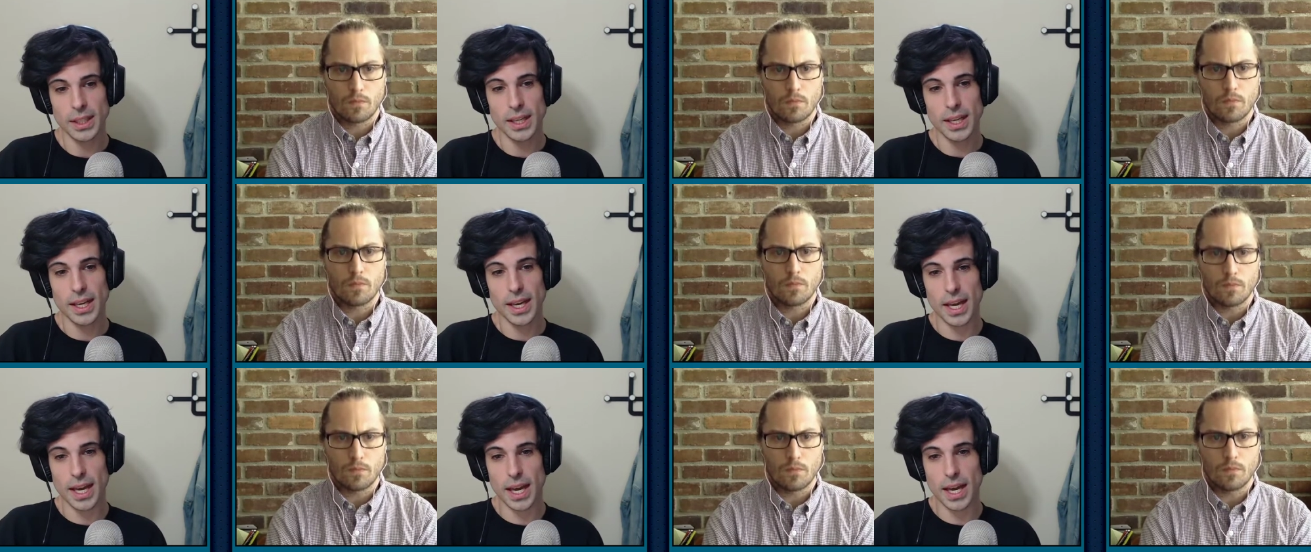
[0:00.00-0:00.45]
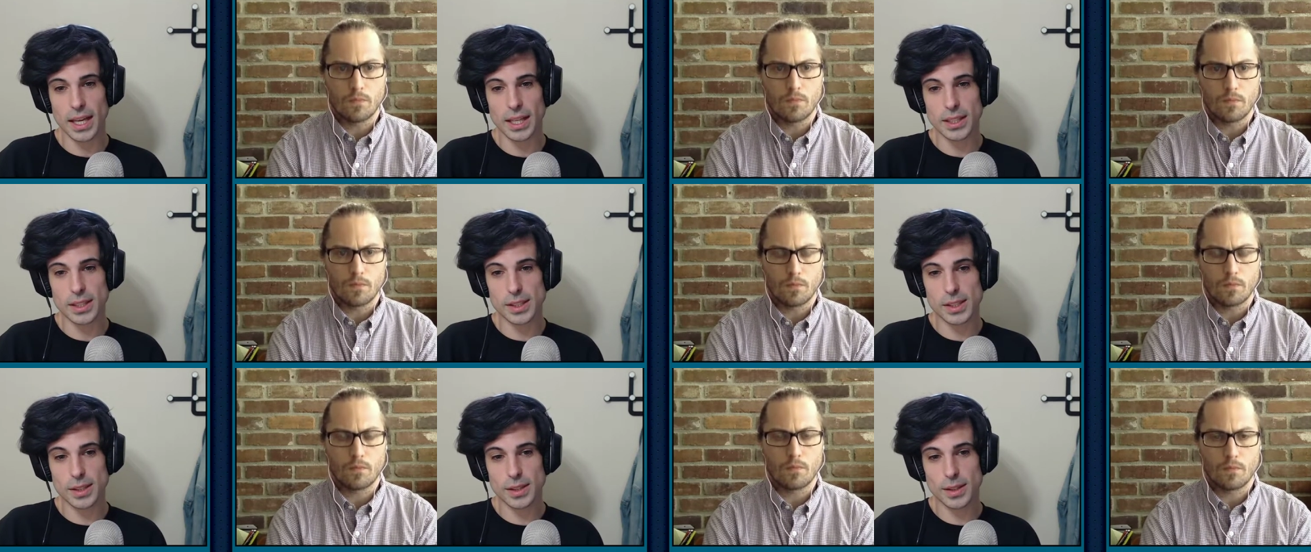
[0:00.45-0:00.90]
Speaker 1: Mm-hmm. And
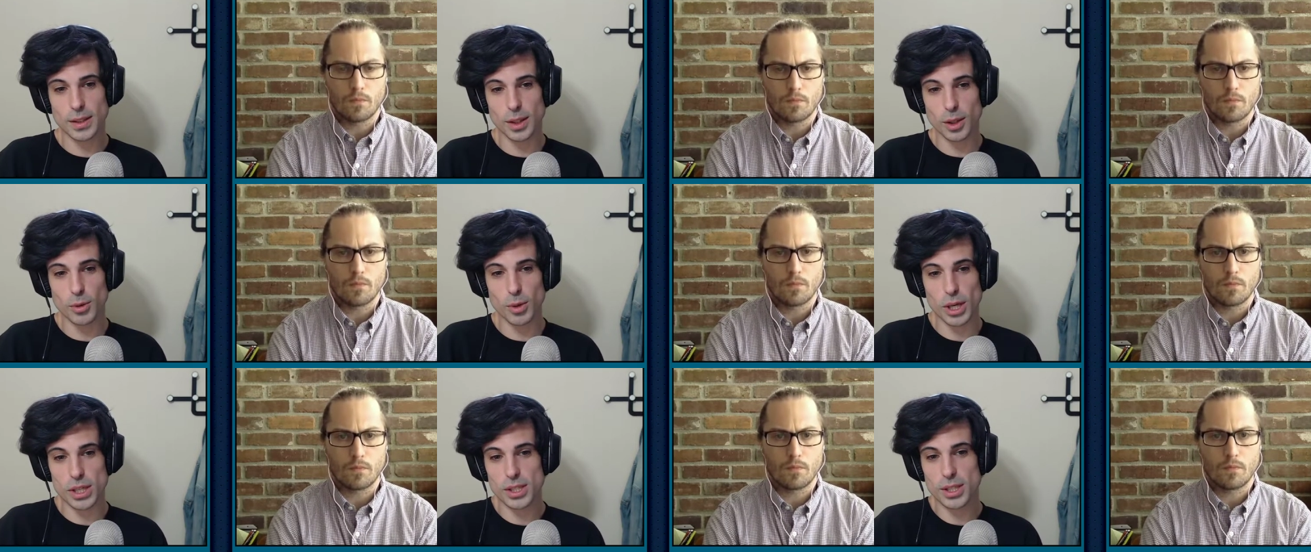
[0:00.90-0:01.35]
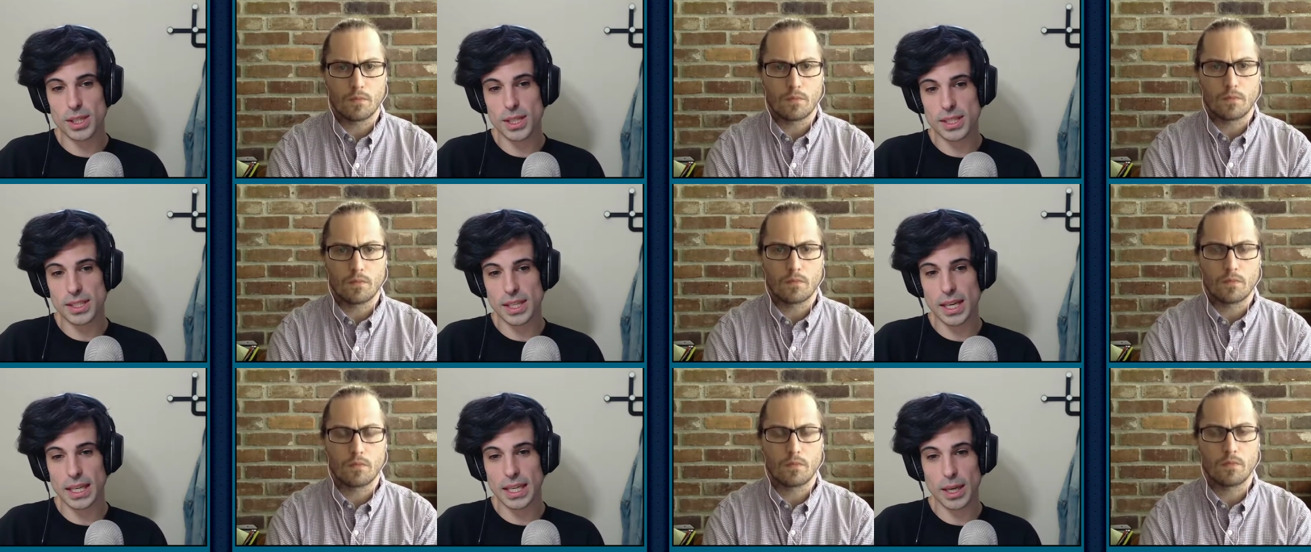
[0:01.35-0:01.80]
mm-hmm. the question is
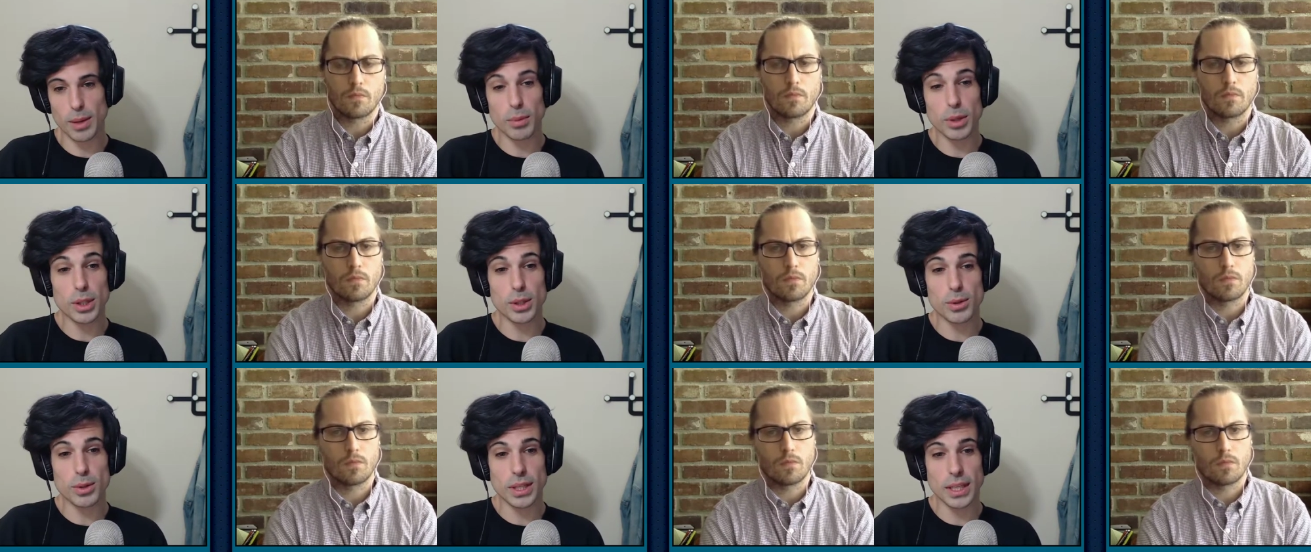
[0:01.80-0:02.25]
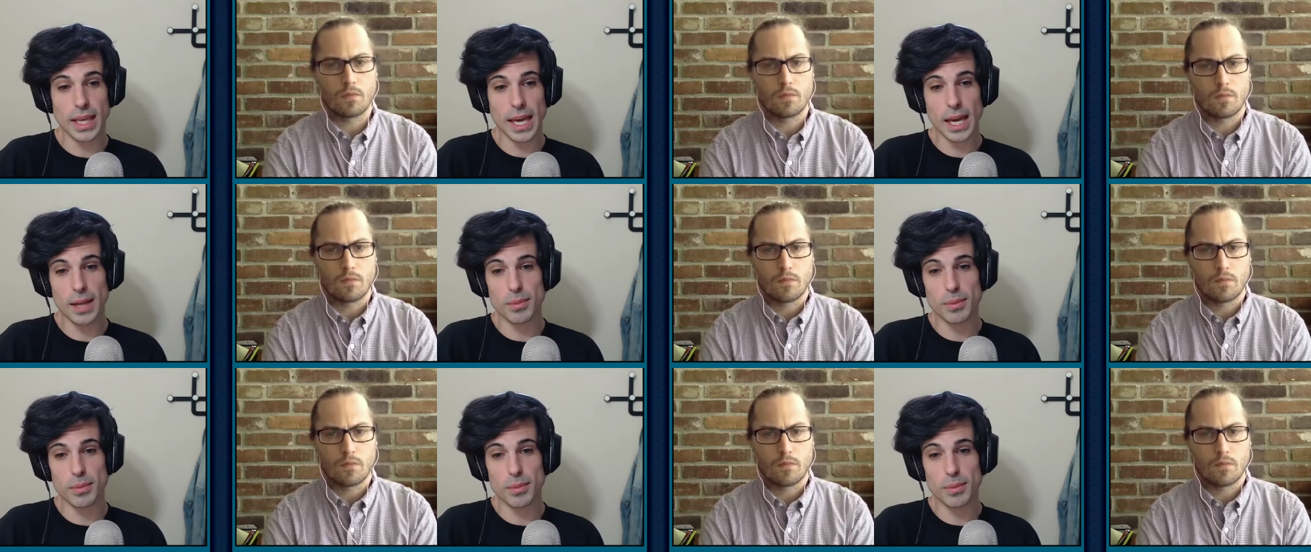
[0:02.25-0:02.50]
like, can we do it again?